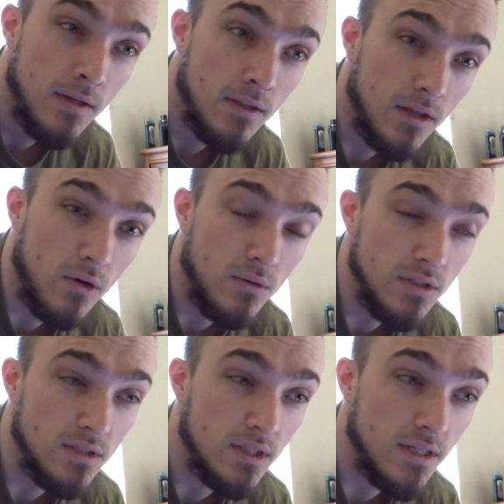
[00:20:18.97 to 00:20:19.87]
they
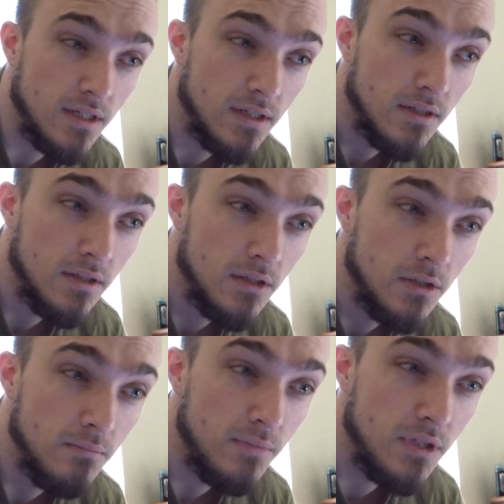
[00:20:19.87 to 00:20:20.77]
always like
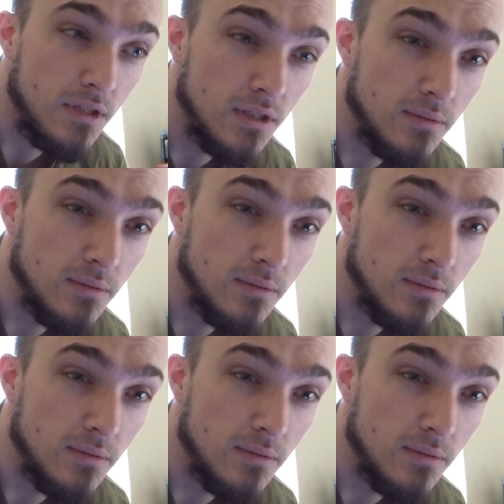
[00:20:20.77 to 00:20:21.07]
be